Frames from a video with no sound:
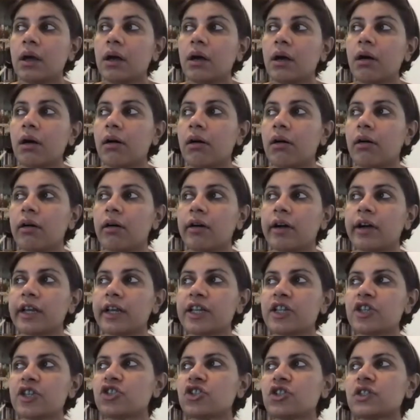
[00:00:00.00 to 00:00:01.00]

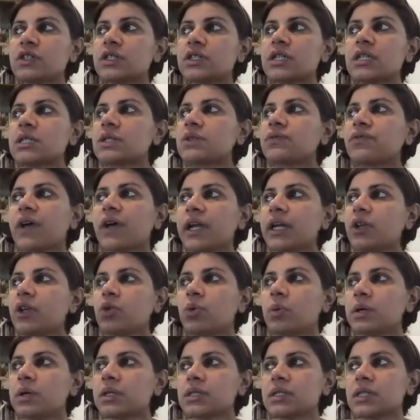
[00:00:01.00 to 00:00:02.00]
It's fine. No
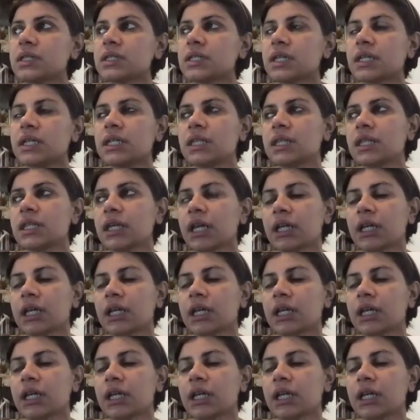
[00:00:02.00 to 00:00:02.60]
one says anything.